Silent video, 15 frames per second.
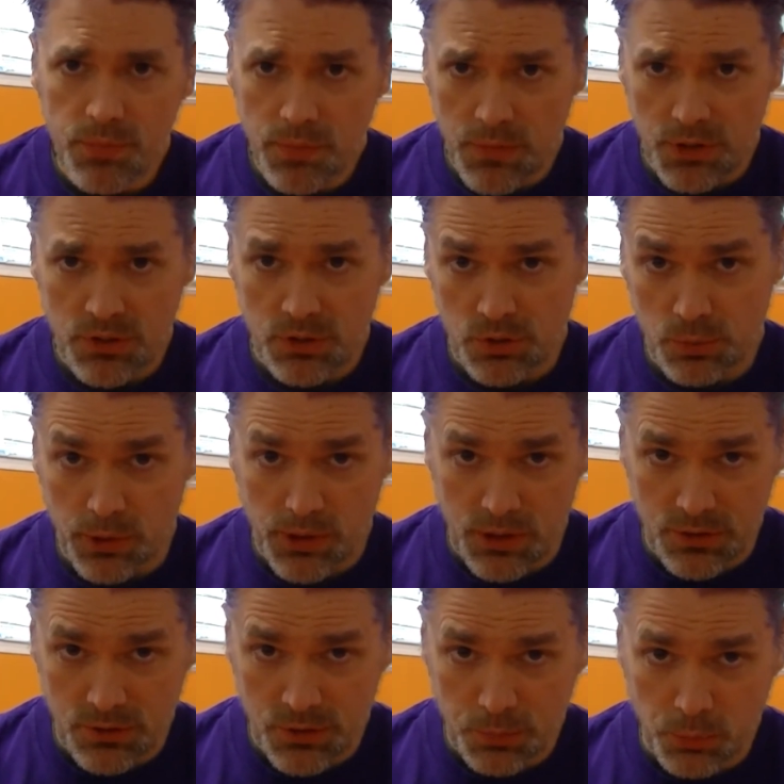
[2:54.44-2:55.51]
It's just the way it
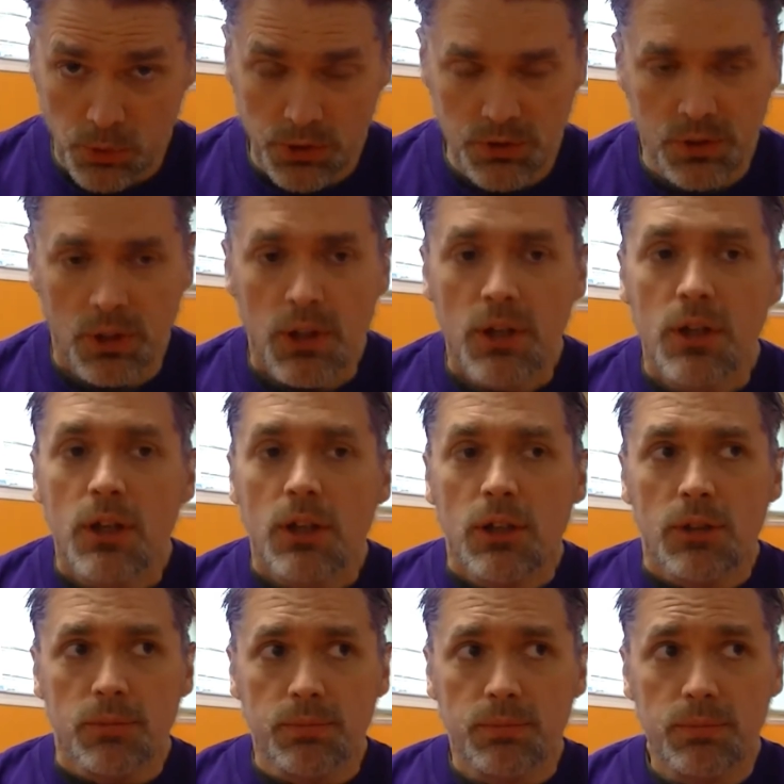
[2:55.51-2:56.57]
is in sports.
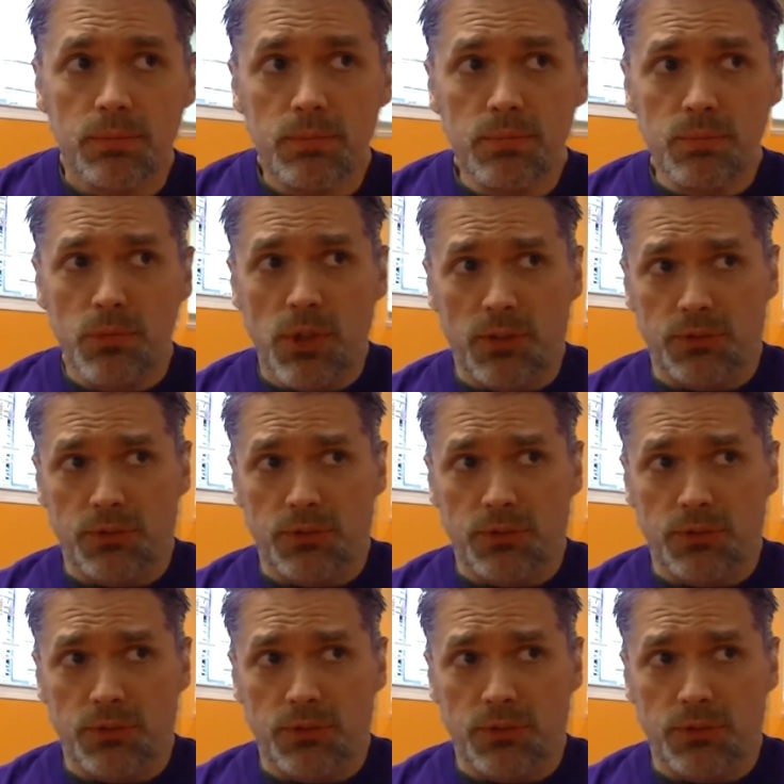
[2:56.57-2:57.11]
You